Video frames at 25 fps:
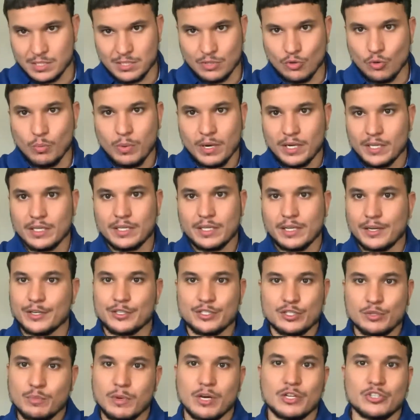Nobody cares
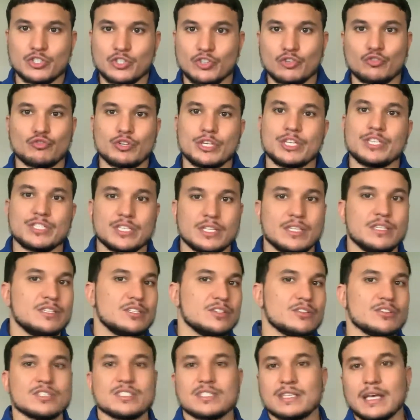about your reason,
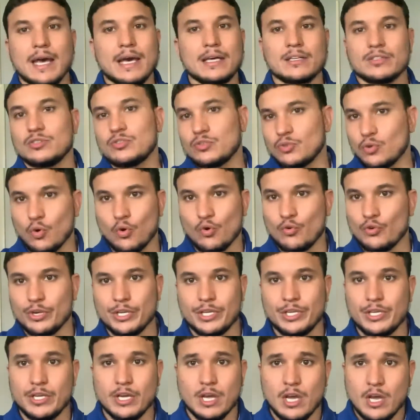your sad
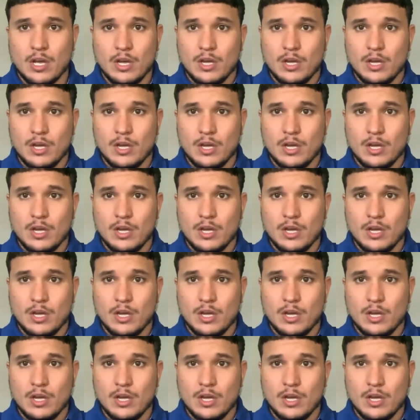story,